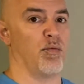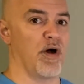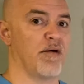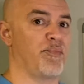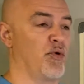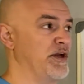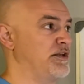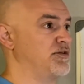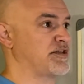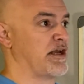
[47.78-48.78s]
what point
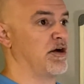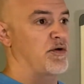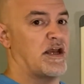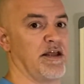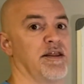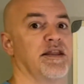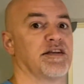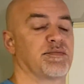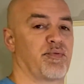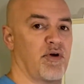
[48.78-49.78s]
do you say, okay,
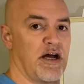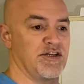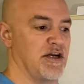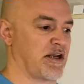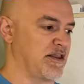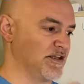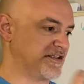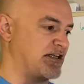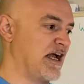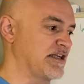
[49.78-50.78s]
this project,
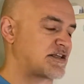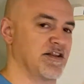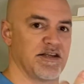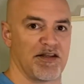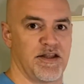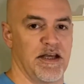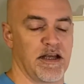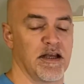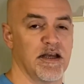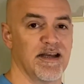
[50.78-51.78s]
this task, this
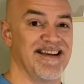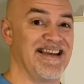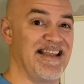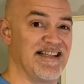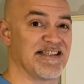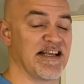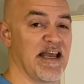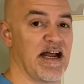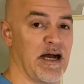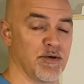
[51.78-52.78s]
thing needs to
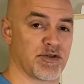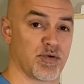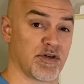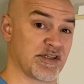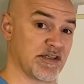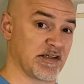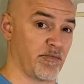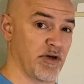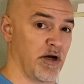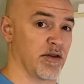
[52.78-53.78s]
get outsourced to
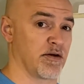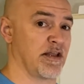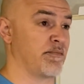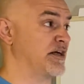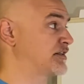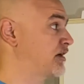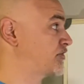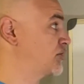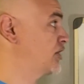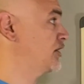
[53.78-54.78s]
someone other than myself?
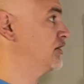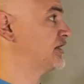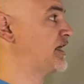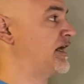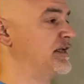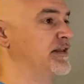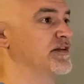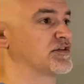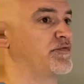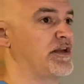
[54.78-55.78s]
So we're going to look at that in
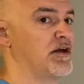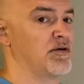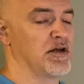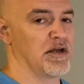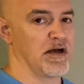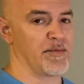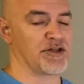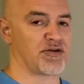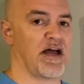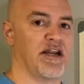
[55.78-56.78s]
this video. I'm going
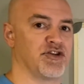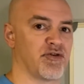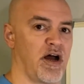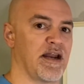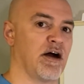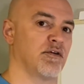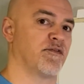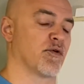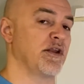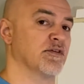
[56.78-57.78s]
to try to draw it out
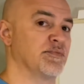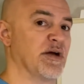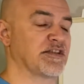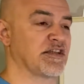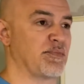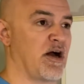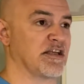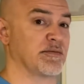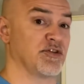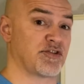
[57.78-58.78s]
for you as best as
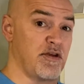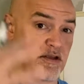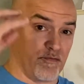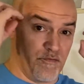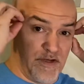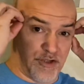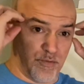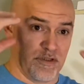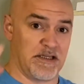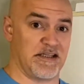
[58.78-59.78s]
possible so you can
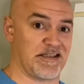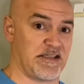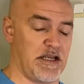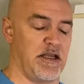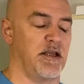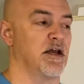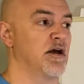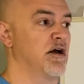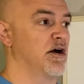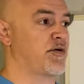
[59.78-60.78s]
visually see,
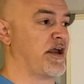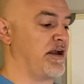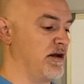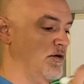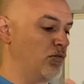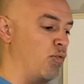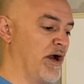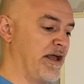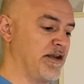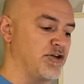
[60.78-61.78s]
okay,
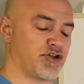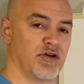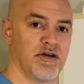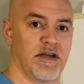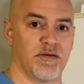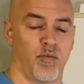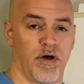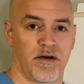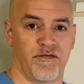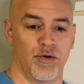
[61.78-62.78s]
when should
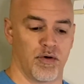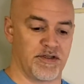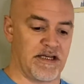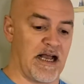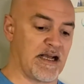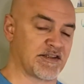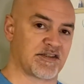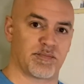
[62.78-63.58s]
one of your tasks,